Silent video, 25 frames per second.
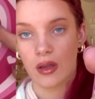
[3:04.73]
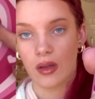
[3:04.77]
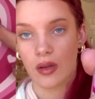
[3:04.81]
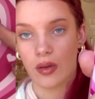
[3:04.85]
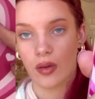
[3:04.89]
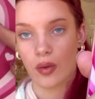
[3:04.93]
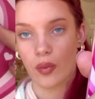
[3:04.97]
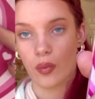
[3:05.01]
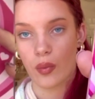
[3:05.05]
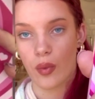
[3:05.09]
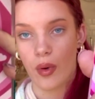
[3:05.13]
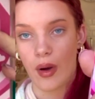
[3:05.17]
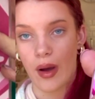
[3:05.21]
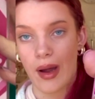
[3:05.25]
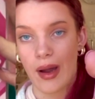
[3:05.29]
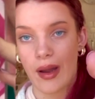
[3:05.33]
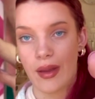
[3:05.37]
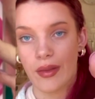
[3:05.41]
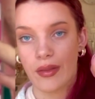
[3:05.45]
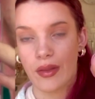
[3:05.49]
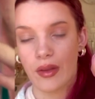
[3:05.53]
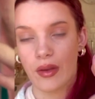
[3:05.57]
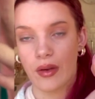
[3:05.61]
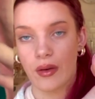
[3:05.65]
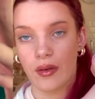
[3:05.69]
the white,
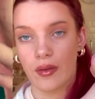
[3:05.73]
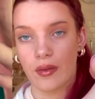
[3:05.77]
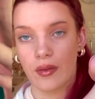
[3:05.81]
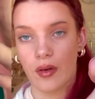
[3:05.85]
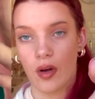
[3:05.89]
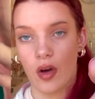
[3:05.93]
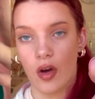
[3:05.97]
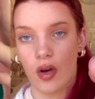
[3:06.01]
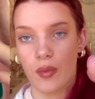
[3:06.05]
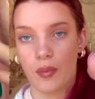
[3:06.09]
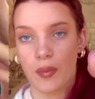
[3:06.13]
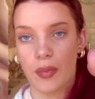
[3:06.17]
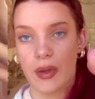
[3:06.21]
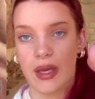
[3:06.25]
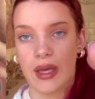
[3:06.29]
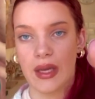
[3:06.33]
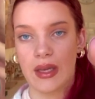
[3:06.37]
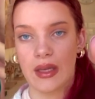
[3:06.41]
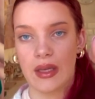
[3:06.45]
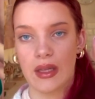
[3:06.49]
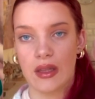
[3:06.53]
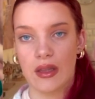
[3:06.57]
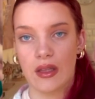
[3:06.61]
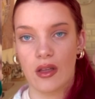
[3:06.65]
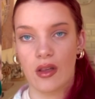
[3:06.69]
the hot
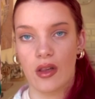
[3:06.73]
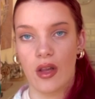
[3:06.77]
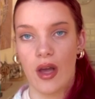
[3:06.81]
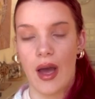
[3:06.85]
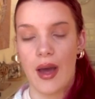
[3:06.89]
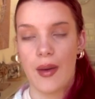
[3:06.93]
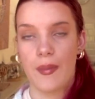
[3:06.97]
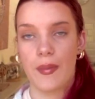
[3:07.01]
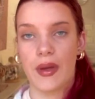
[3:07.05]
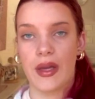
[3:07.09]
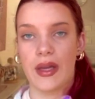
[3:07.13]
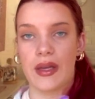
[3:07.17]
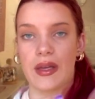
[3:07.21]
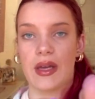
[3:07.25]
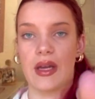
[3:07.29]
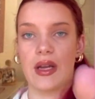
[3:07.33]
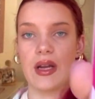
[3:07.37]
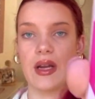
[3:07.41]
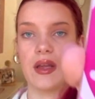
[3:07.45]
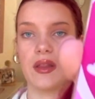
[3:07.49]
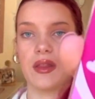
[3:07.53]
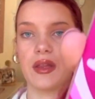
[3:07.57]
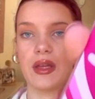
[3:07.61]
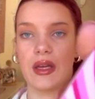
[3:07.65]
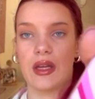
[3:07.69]
pink and the light pink and
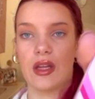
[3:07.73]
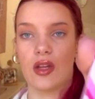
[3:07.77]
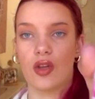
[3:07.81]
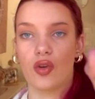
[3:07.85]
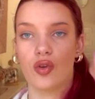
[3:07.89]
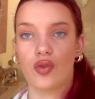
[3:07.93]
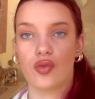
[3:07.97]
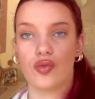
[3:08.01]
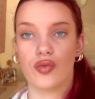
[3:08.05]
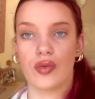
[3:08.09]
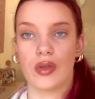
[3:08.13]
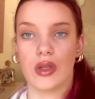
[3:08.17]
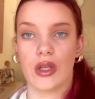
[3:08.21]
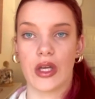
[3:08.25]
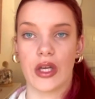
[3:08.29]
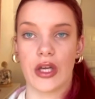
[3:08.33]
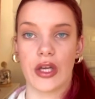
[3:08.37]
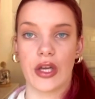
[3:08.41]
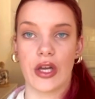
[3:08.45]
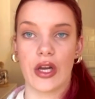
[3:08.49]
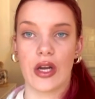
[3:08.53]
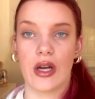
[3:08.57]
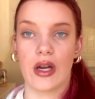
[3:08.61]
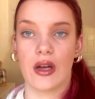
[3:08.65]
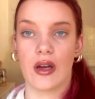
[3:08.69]
I think it looks really
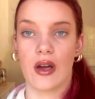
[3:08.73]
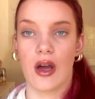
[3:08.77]
cute and I